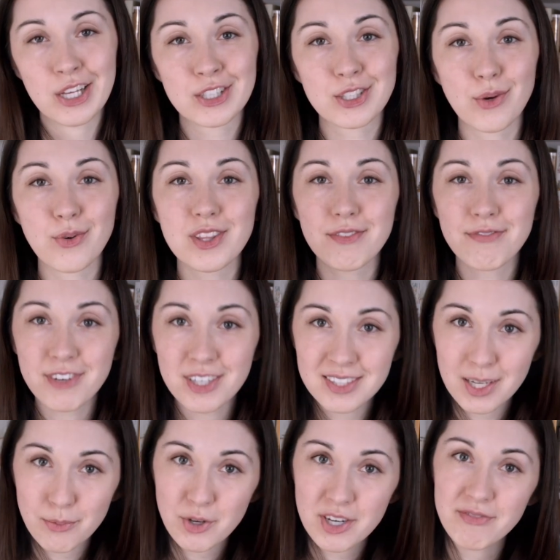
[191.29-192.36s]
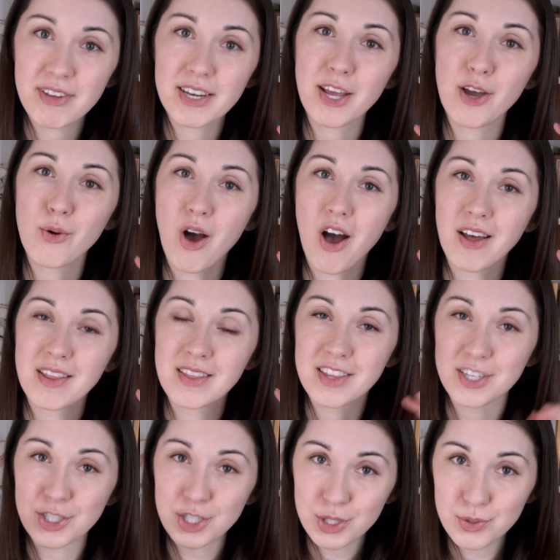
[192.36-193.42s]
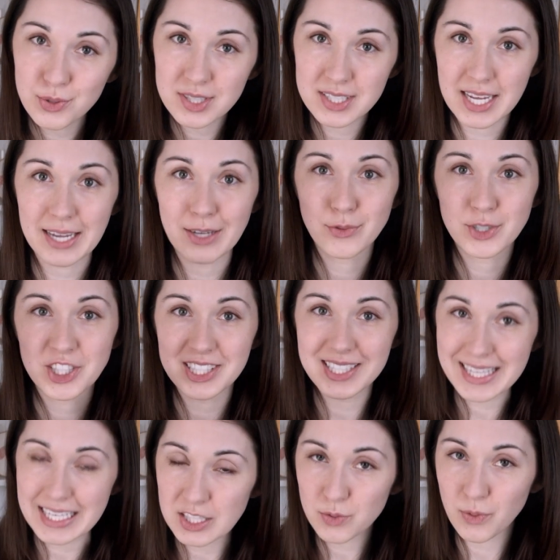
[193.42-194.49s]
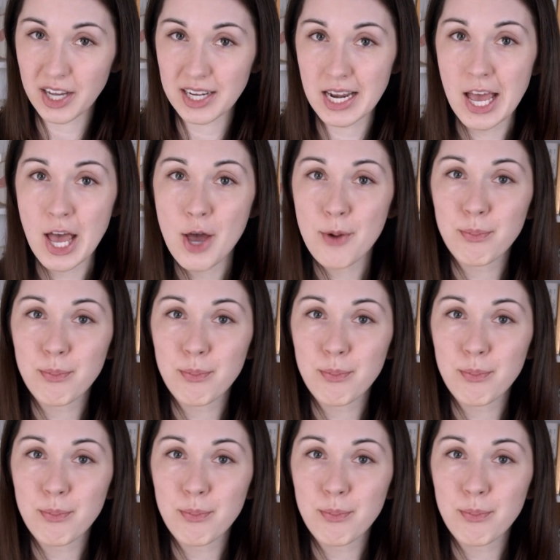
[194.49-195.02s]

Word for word: So the first summary video on the Tuesday, which is this one,